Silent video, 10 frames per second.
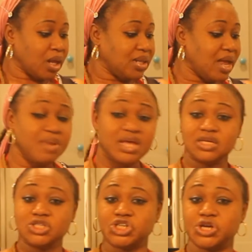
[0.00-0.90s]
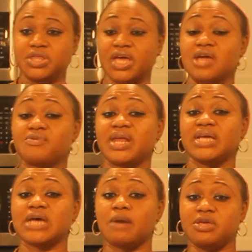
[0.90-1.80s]
let me show you the
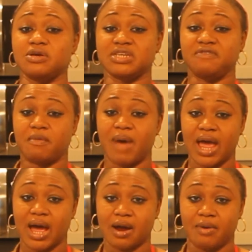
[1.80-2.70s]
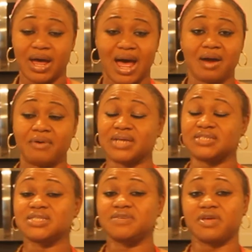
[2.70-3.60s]
ingredients I'll be using for my akara. Akara is
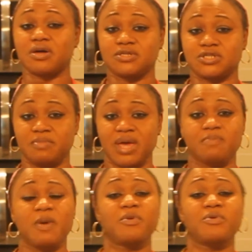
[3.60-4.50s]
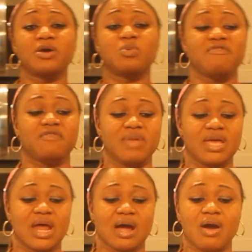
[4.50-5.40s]
not difficult to make. People run away from
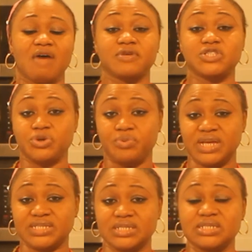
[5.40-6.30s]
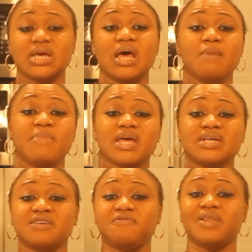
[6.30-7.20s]
making akara for two reasons.
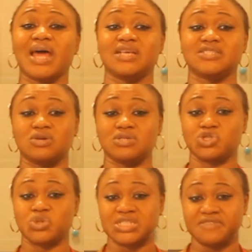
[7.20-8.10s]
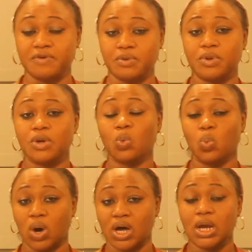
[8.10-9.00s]
Because they feel like it's so stressful,
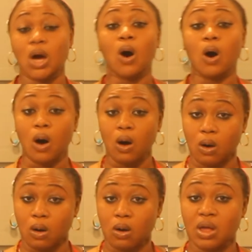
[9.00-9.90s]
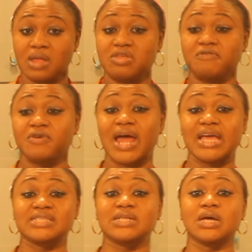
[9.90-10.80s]
one, or they feel like
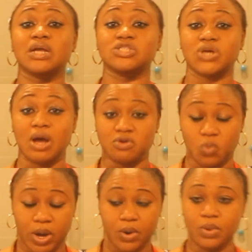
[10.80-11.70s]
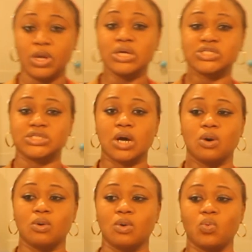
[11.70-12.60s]
it's not going to turn out well.
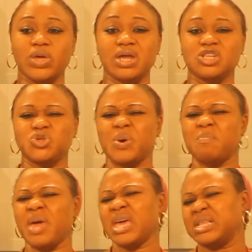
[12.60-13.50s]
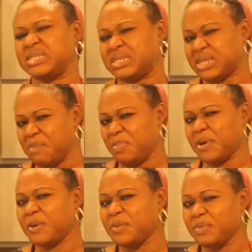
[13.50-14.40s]
So we're going to try and make it
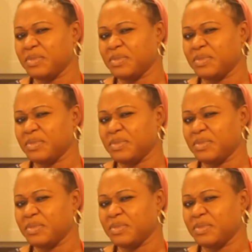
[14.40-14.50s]
simple,